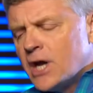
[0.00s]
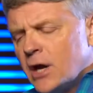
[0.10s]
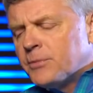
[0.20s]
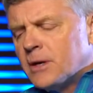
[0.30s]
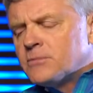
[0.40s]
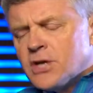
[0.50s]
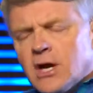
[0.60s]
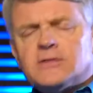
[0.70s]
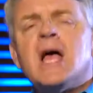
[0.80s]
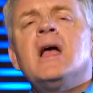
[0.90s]
who help
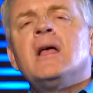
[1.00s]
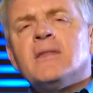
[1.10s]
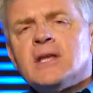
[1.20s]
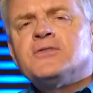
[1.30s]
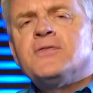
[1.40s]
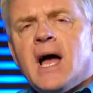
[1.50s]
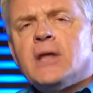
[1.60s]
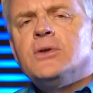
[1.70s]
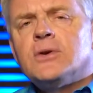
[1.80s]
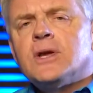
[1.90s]
themselves. That's
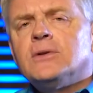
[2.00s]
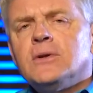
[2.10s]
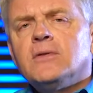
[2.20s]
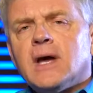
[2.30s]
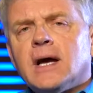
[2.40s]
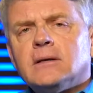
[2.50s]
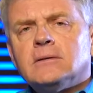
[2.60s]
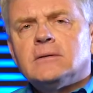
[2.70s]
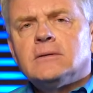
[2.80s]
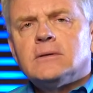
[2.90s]
fine, you can do that.
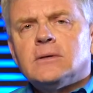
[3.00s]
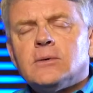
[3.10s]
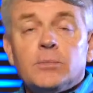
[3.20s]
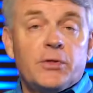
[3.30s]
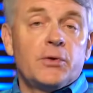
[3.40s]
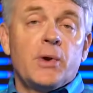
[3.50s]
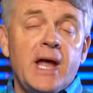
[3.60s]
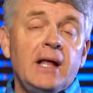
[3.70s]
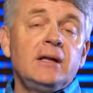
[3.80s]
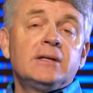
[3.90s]
But the
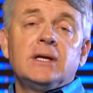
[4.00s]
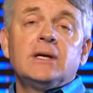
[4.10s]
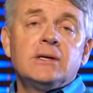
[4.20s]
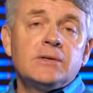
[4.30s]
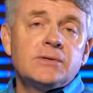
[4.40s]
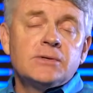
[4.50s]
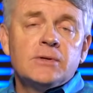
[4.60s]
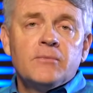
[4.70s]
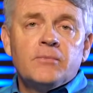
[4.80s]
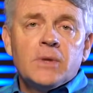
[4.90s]
reality is,
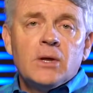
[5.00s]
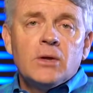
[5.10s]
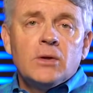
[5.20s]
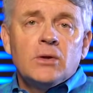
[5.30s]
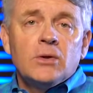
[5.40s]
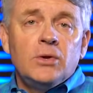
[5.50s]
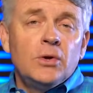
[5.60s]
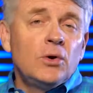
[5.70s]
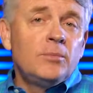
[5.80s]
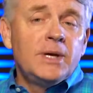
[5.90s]

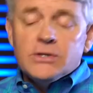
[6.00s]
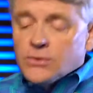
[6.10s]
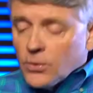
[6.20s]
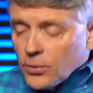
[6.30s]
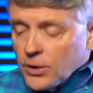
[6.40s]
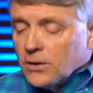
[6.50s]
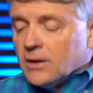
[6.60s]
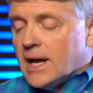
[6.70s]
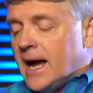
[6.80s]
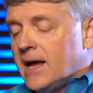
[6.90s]
you'll miss real
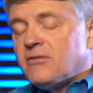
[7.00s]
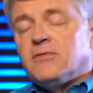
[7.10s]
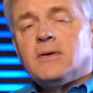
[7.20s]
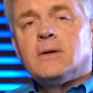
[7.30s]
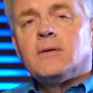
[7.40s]
life